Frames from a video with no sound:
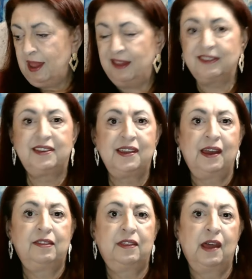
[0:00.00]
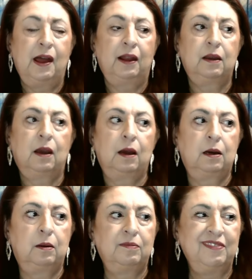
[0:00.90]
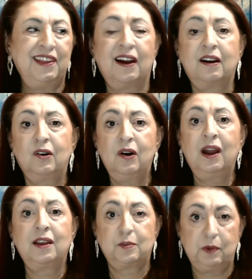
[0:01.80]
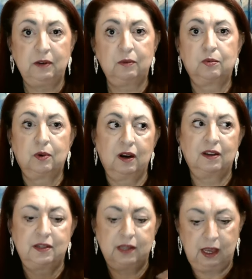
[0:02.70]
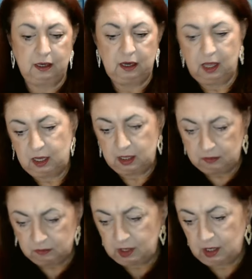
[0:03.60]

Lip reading: and said that, her husband works in a